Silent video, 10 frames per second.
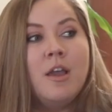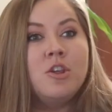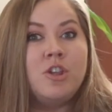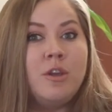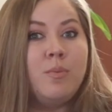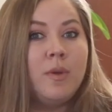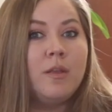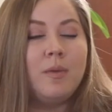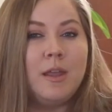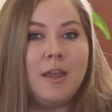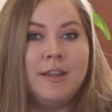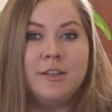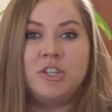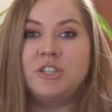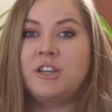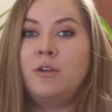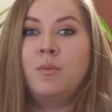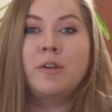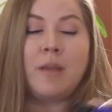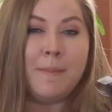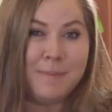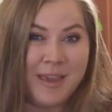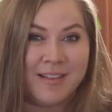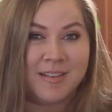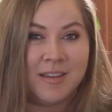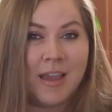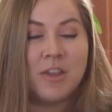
She really, really liked it. She said it worked amazing,